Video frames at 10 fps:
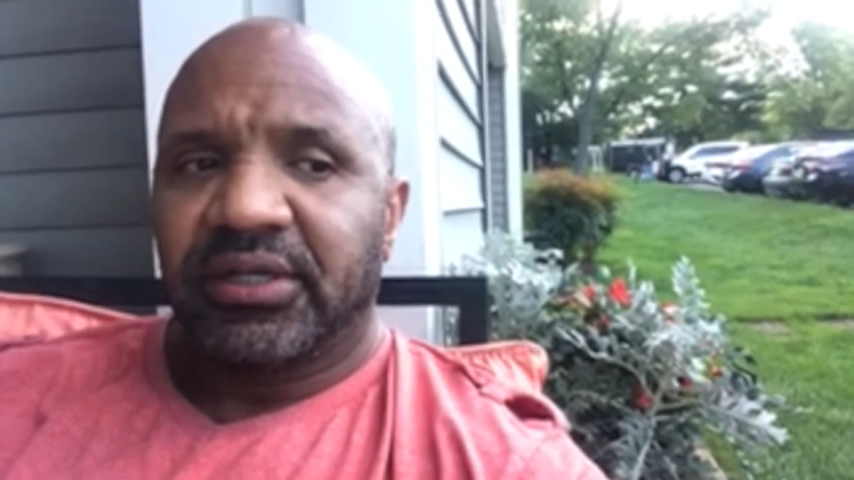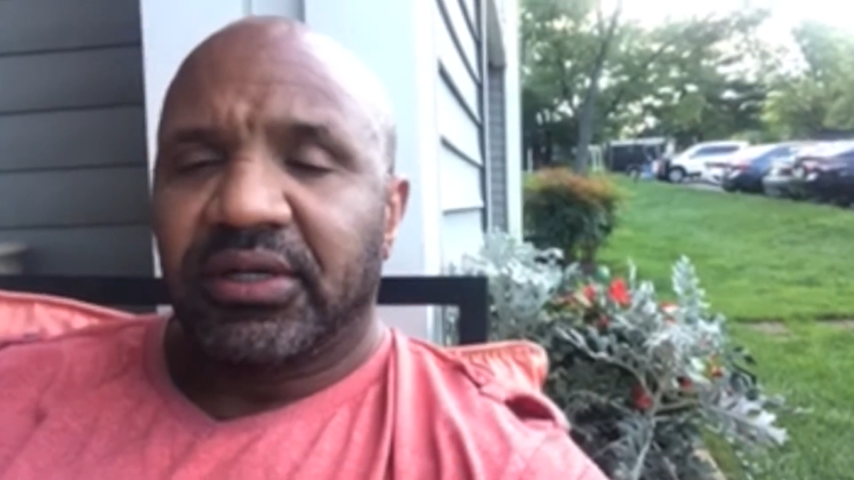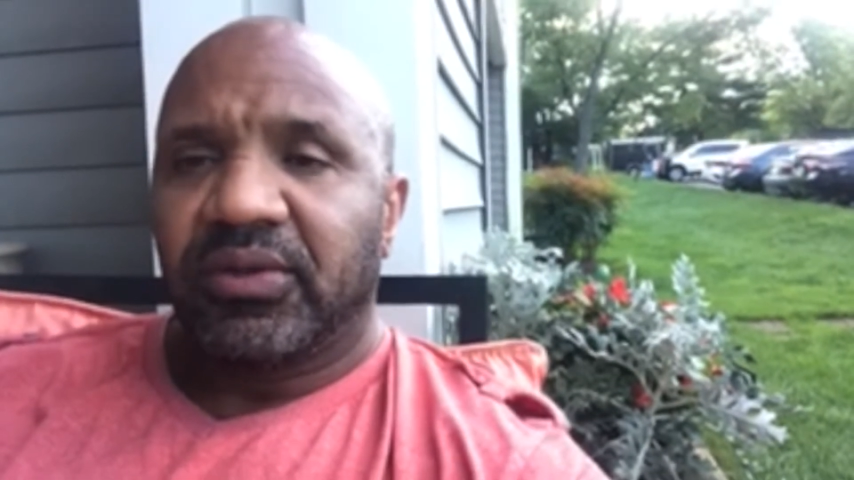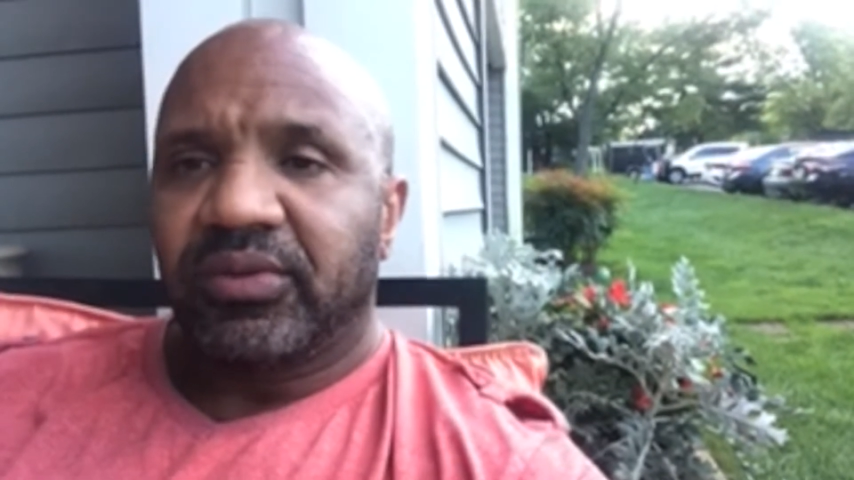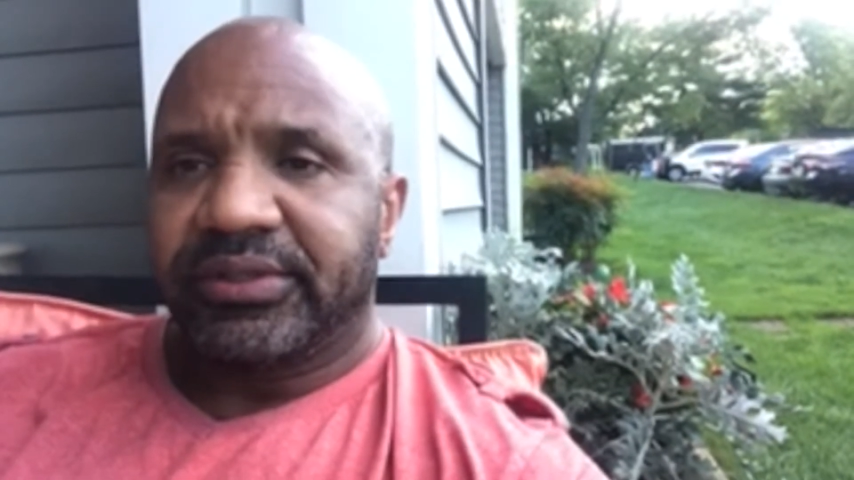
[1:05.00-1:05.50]

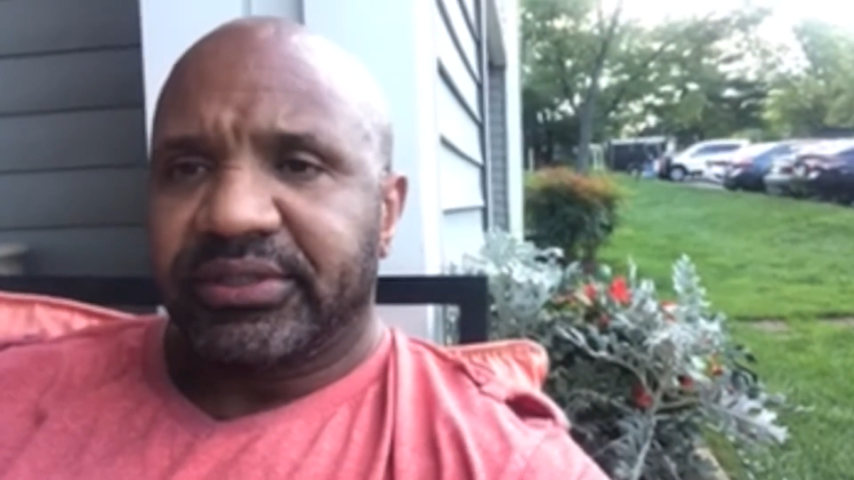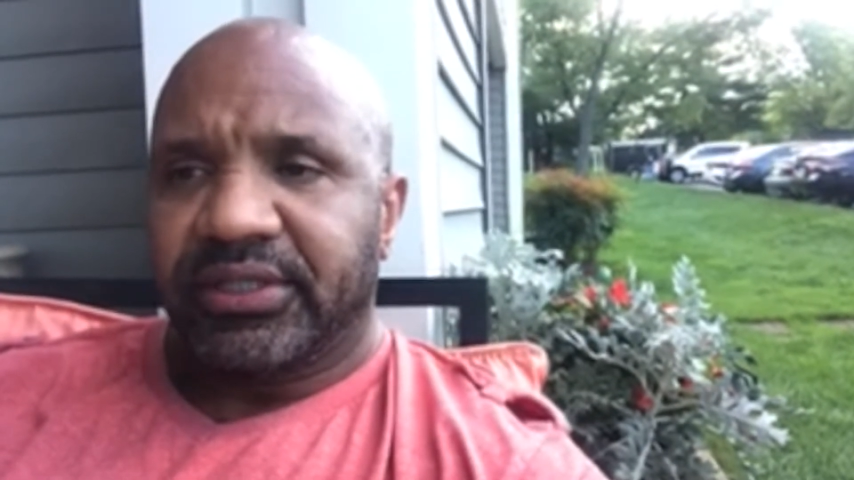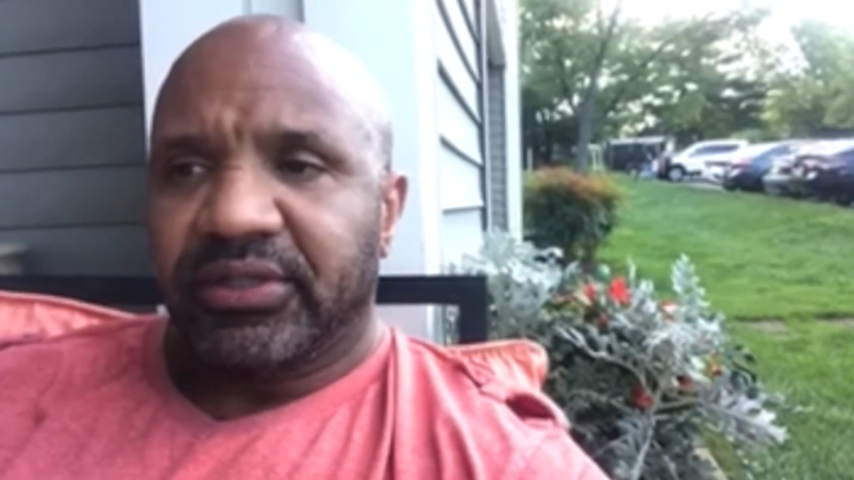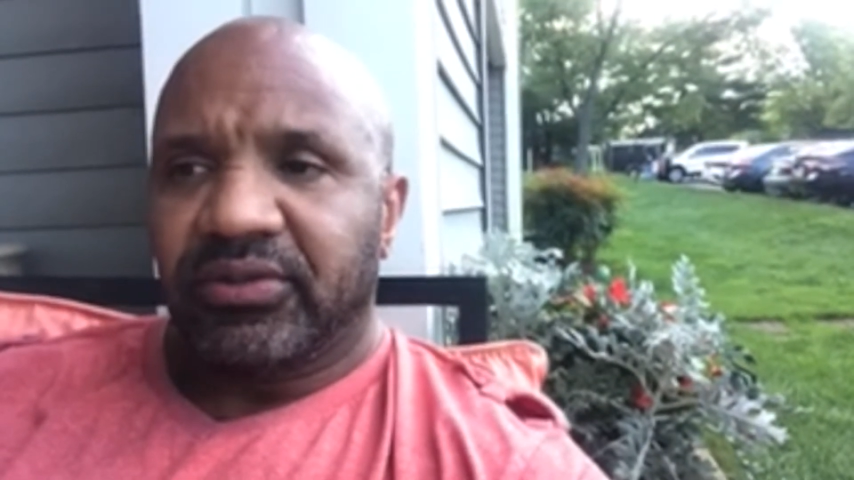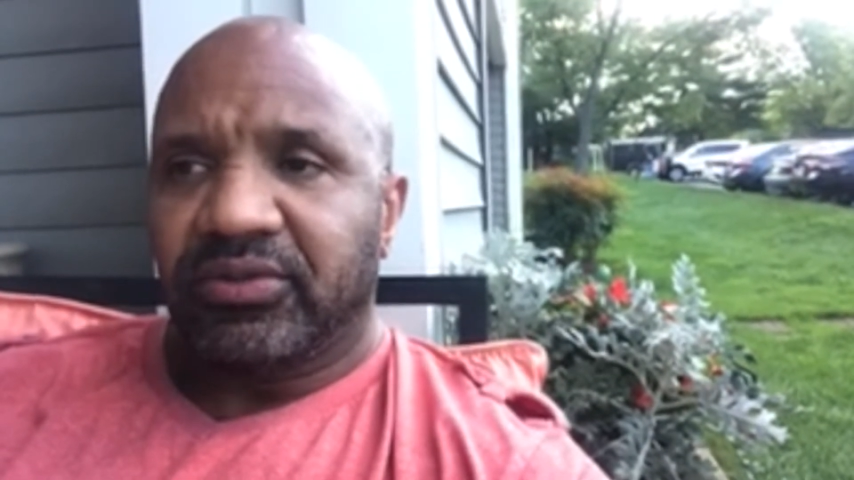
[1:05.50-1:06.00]
with, you
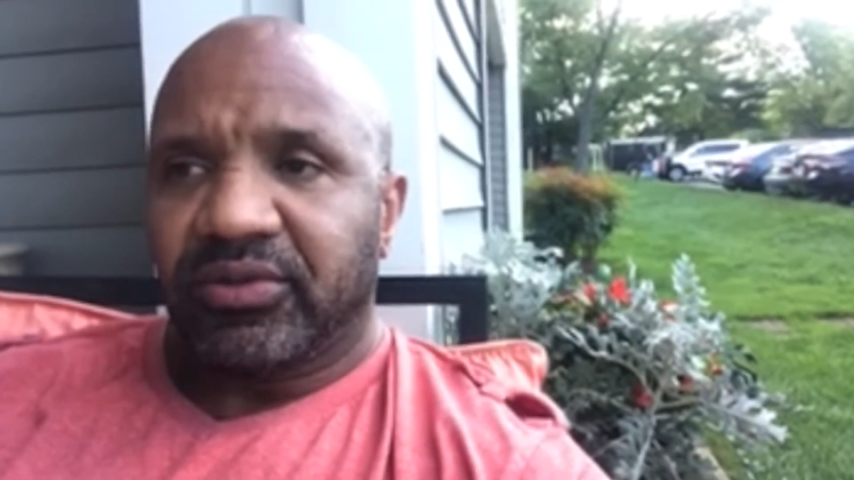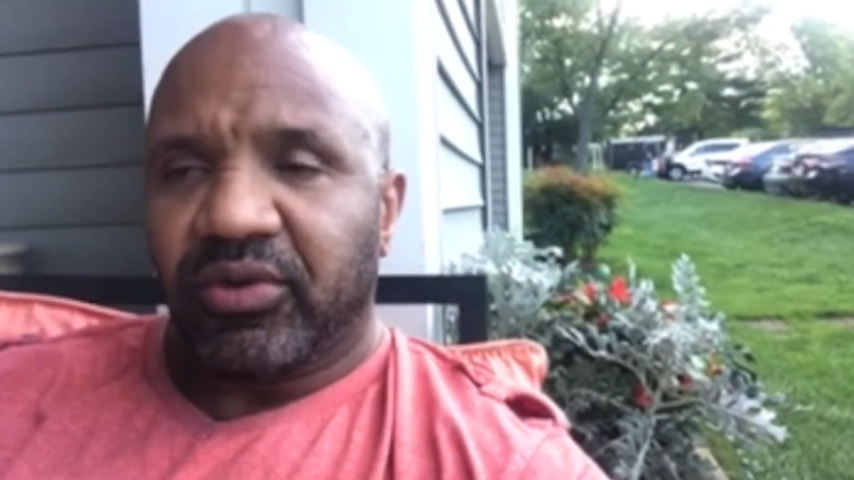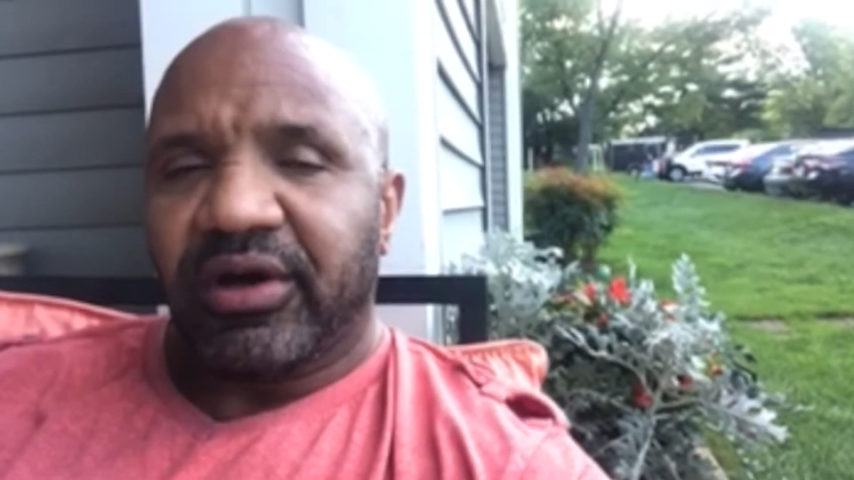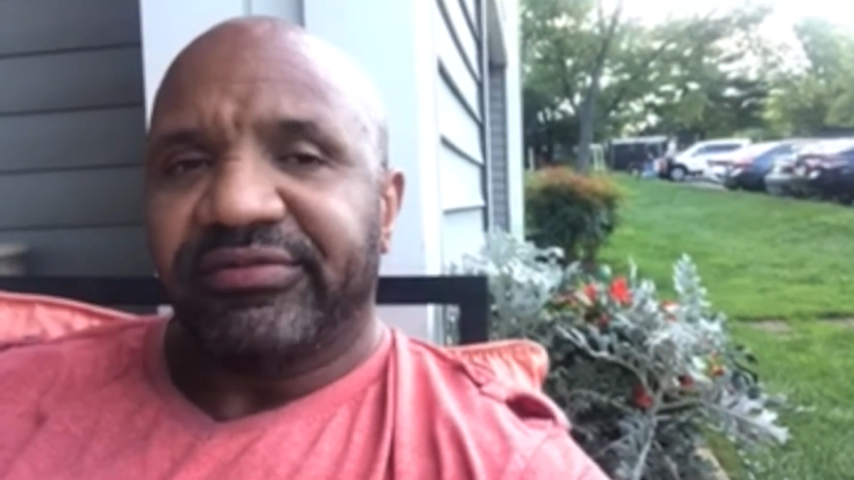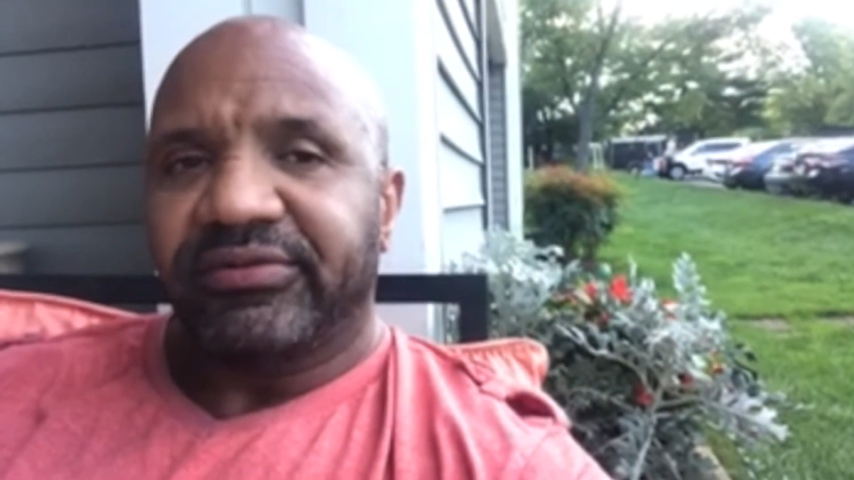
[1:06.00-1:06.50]
know, the
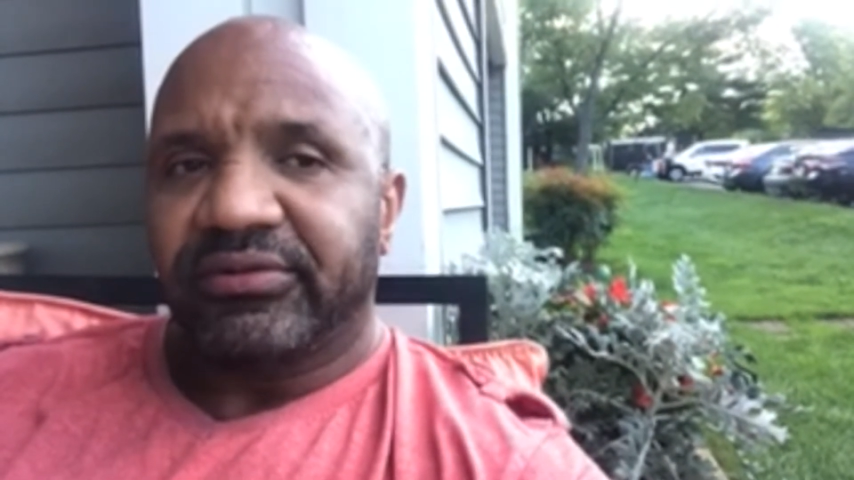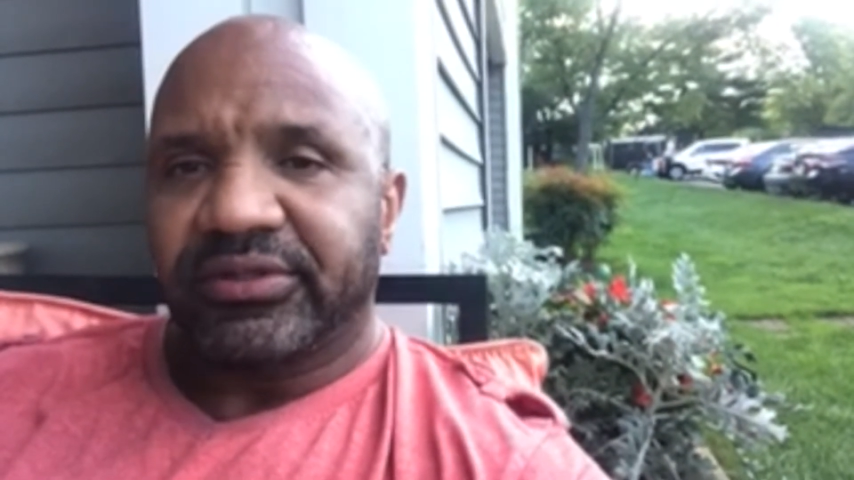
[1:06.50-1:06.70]
waffle,